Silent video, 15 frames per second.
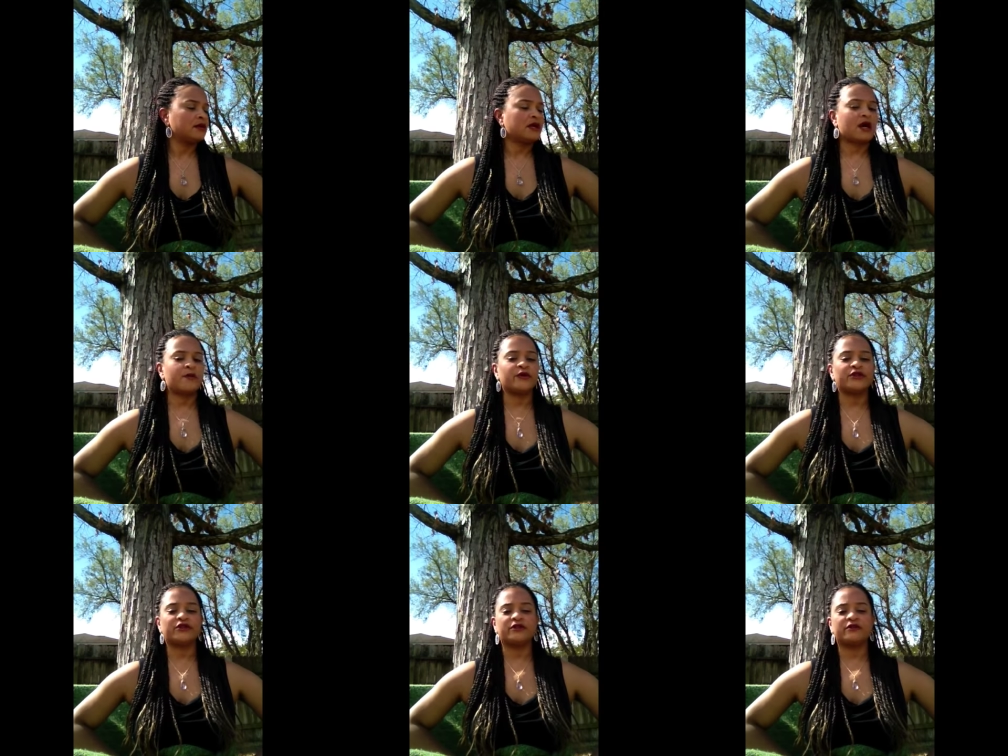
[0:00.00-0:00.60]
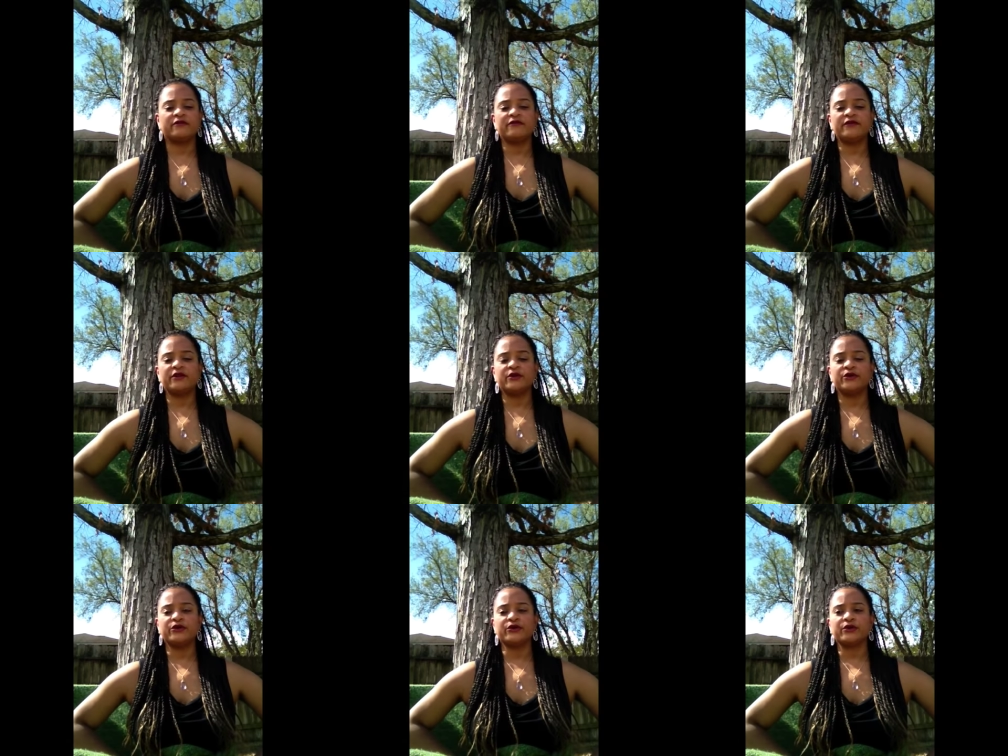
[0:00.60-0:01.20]
I want you to
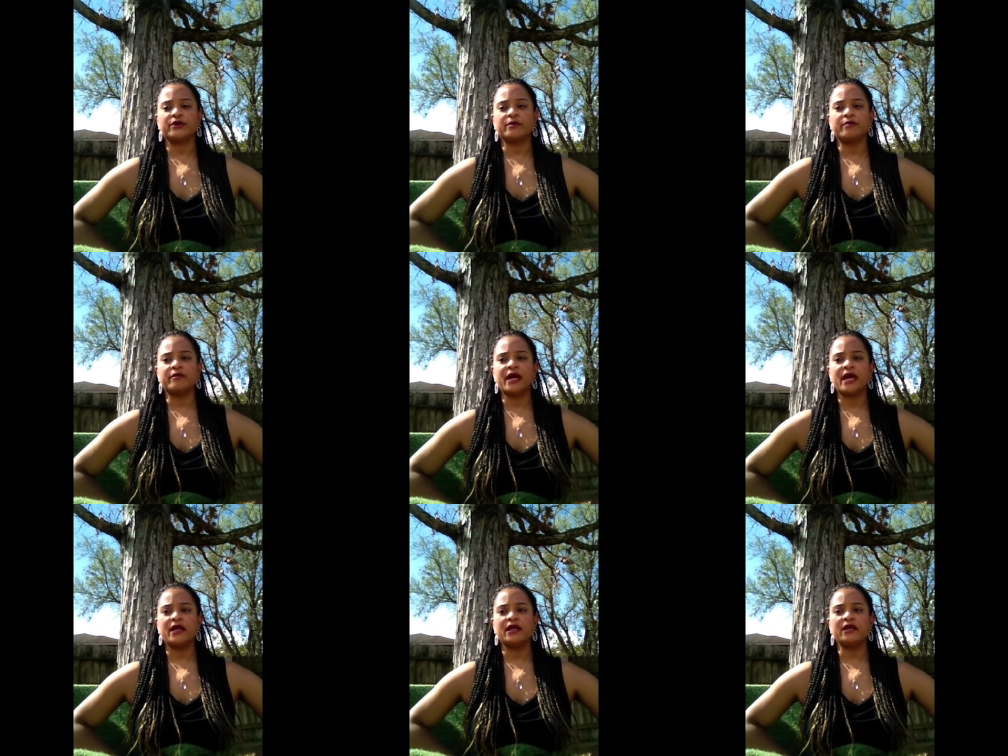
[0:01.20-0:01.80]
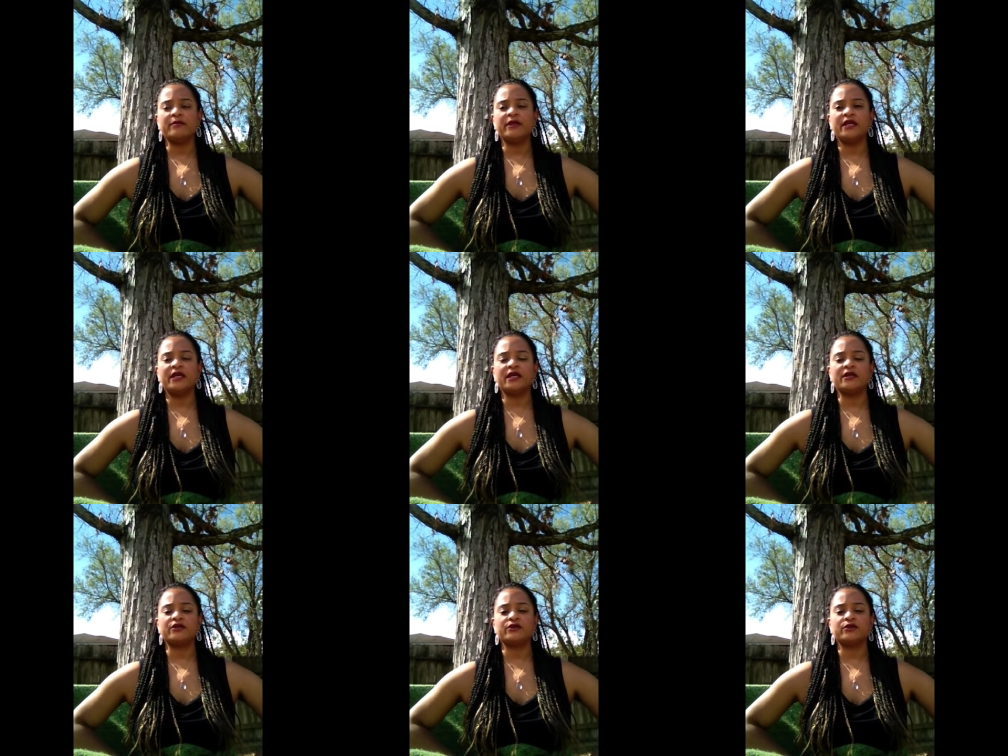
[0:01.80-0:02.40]
feel your belly
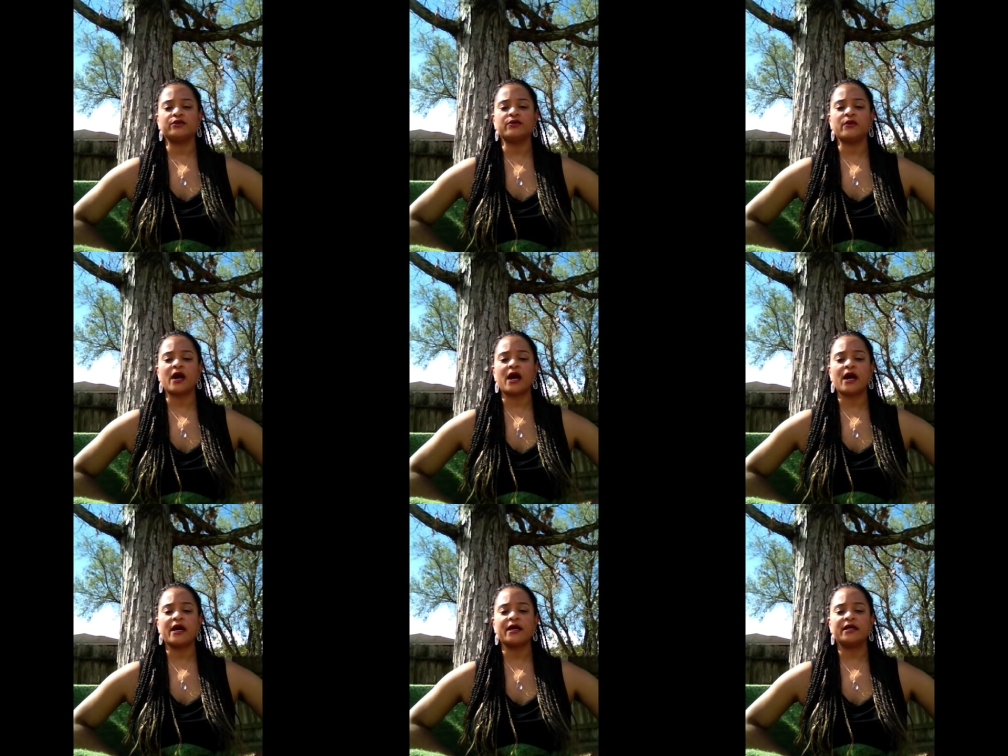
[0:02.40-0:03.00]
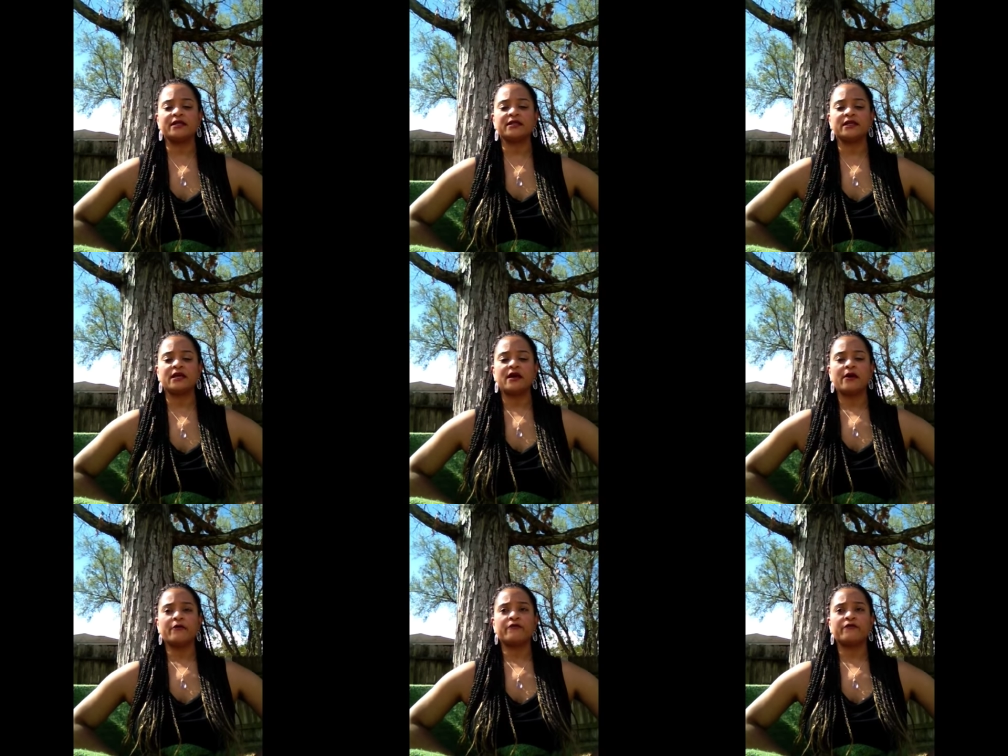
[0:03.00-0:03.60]
begin to rise
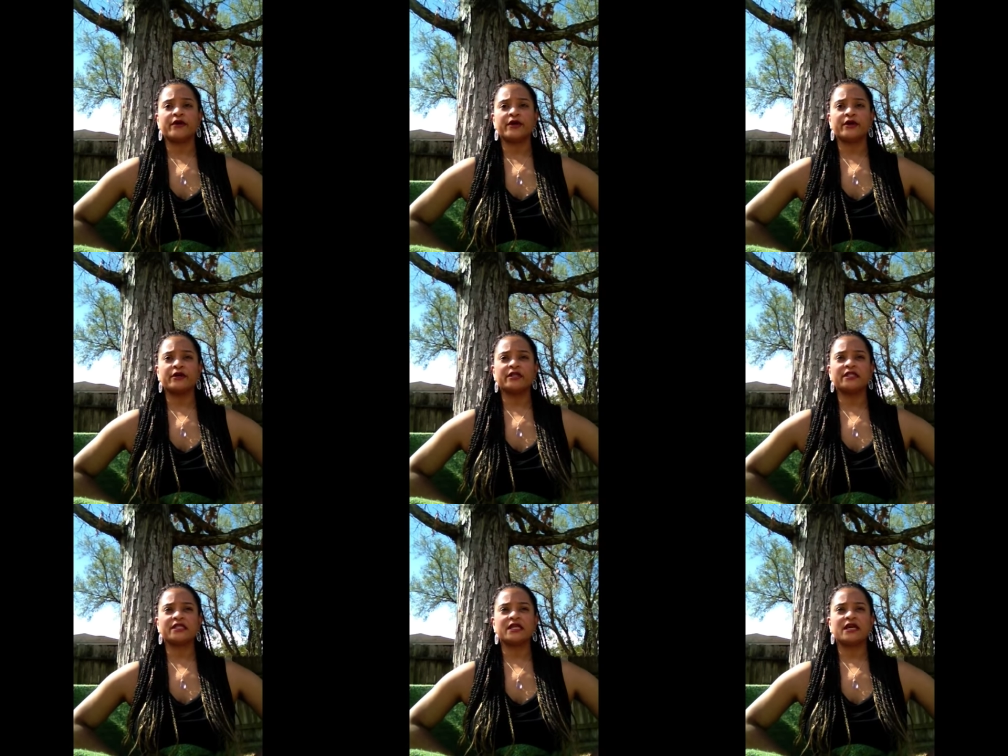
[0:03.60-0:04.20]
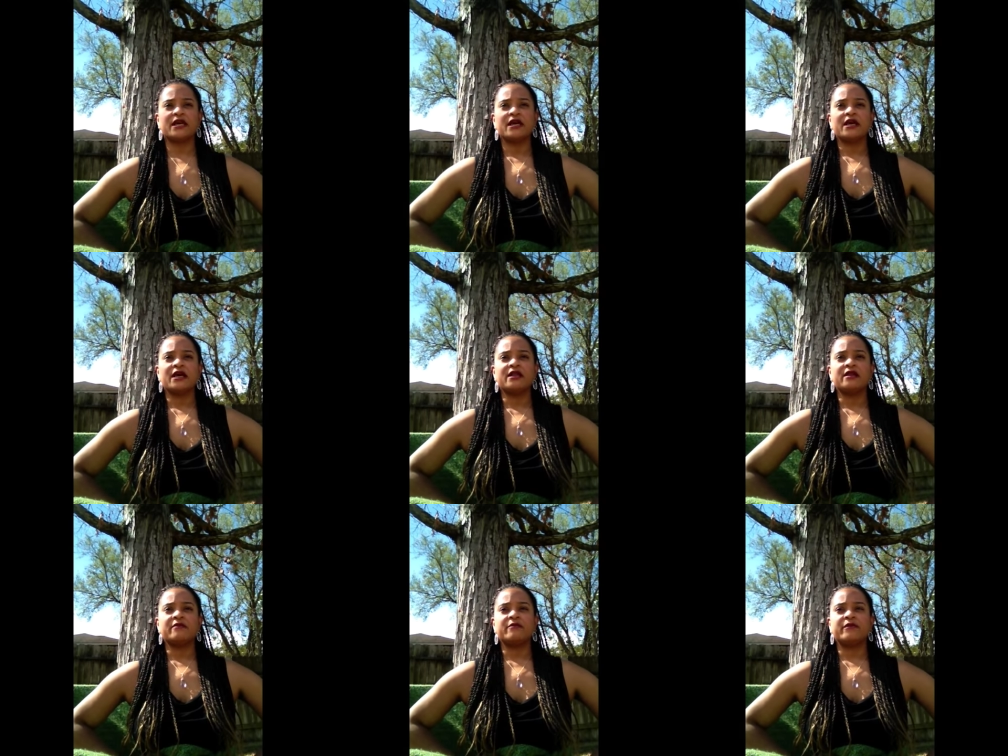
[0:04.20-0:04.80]
first
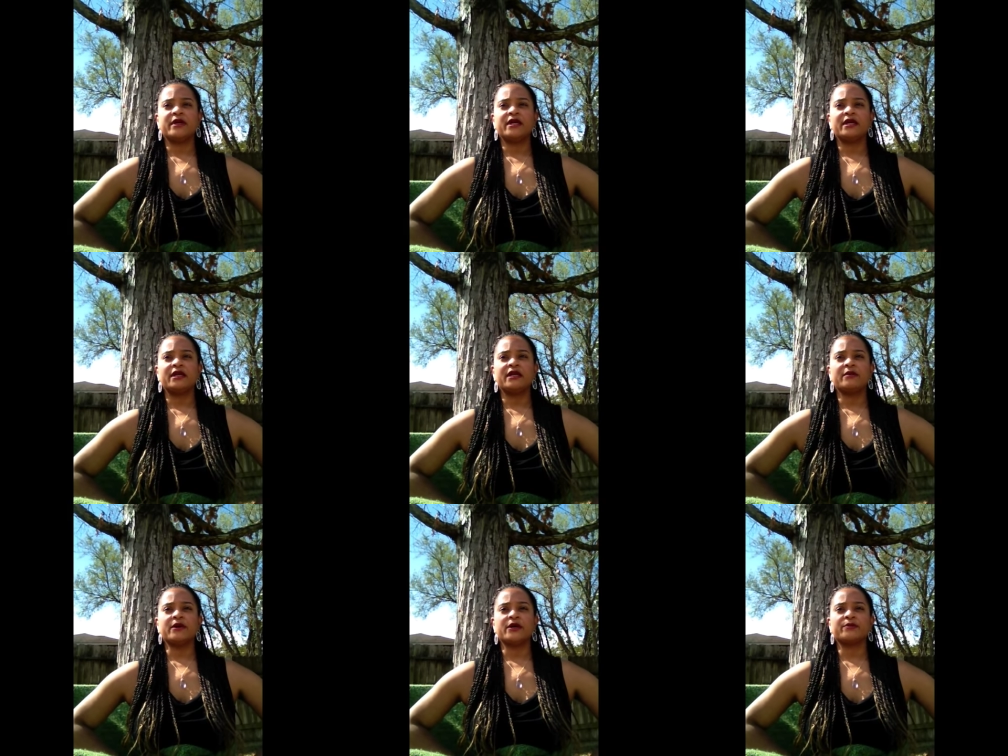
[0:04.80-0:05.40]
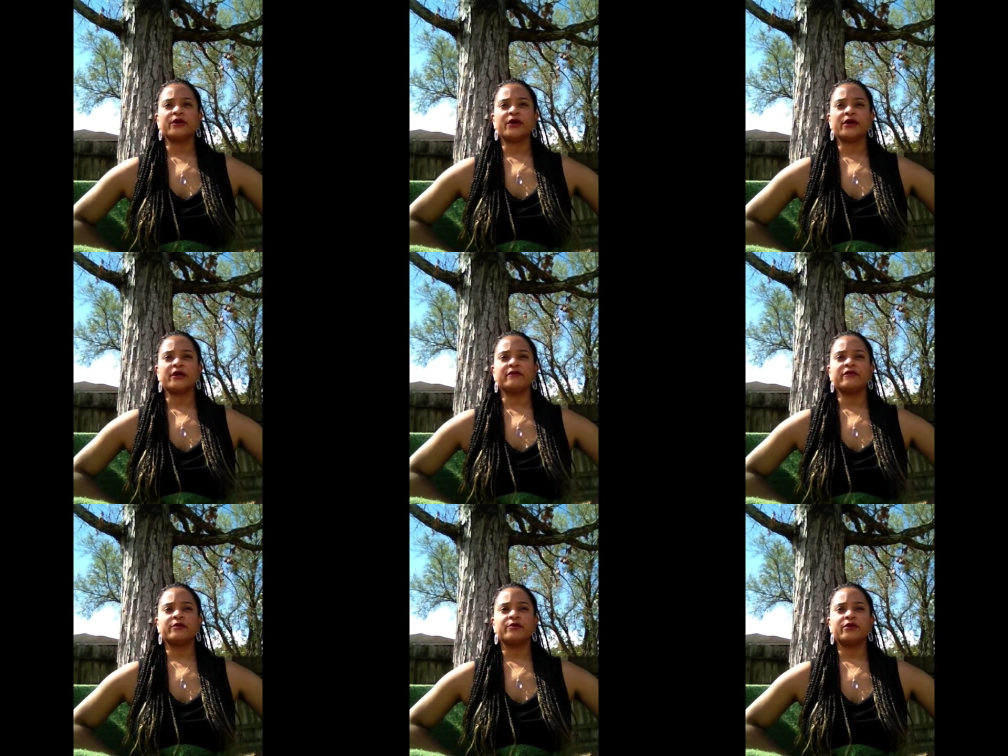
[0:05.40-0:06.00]
at the beginning part
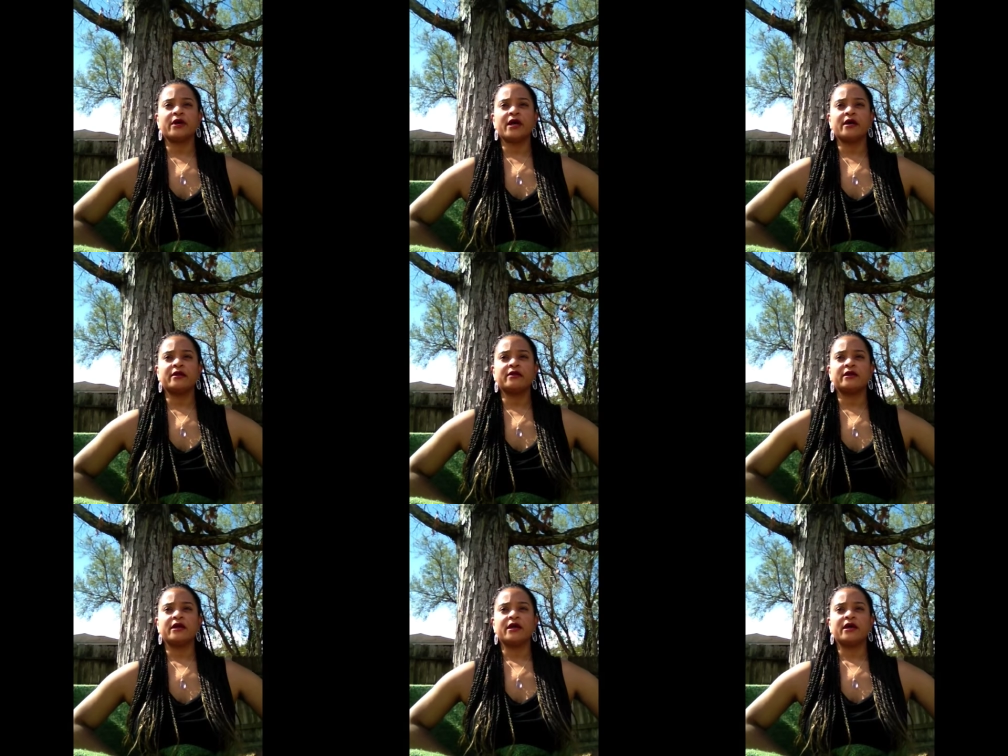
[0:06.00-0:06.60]
of your breath,